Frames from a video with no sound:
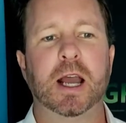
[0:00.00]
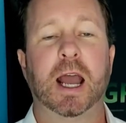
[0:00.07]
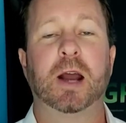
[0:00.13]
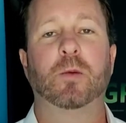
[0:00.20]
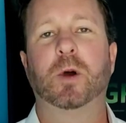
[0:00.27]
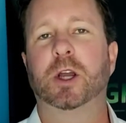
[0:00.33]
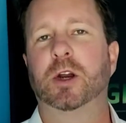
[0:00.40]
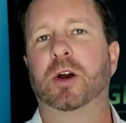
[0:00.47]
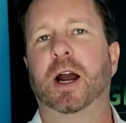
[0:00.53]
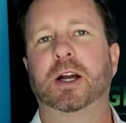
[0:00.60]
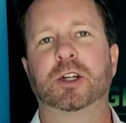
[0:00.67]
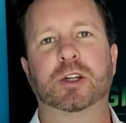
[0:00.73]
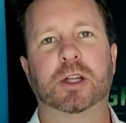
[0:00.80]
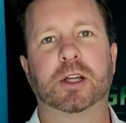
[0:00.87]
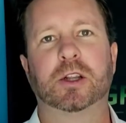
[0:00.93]
and what you're
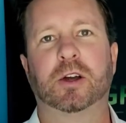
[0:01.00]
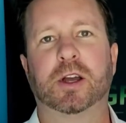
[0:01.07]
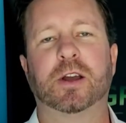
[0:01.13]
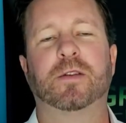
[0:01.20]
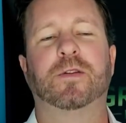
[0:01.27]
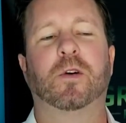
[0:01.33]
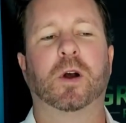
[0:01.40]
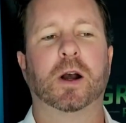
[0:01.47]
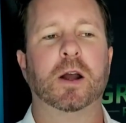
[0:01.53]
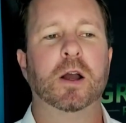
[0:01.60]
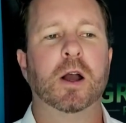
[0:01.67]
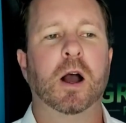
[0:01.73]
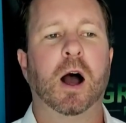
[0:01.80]
actually looking for.